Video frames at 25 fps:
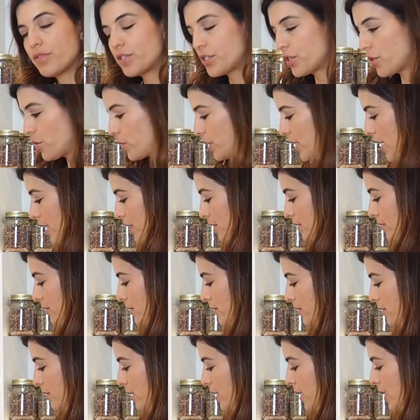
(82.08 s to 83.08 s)
of soda,
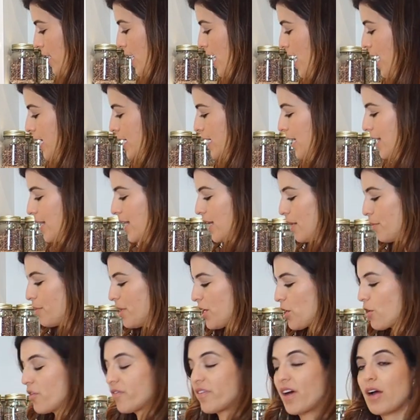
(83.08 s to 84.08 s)
and a little
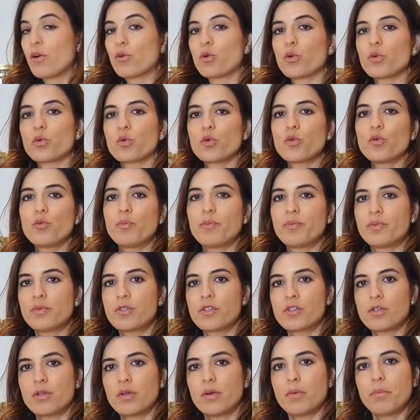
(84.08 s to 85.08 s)
bit of arrowroot
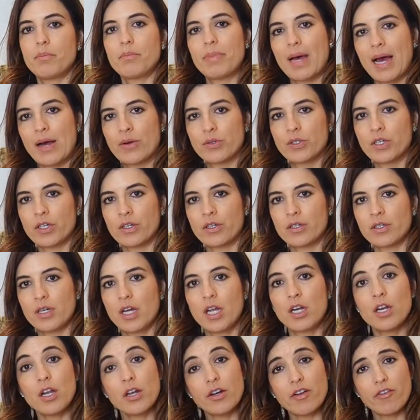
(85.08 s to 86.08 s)
powder.
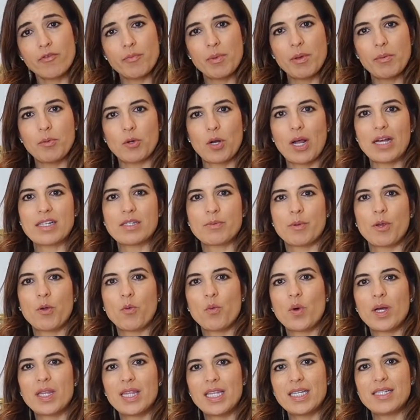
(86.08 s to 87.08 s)
A lot of people ask me
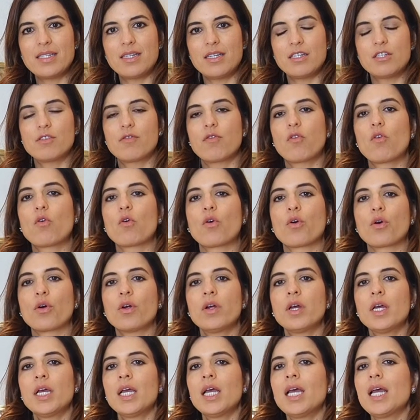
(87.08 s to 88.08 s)
what this is
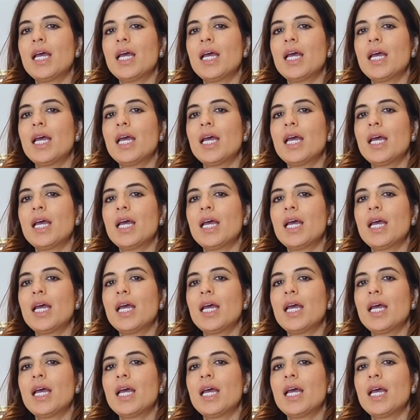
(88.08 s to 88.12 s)
for.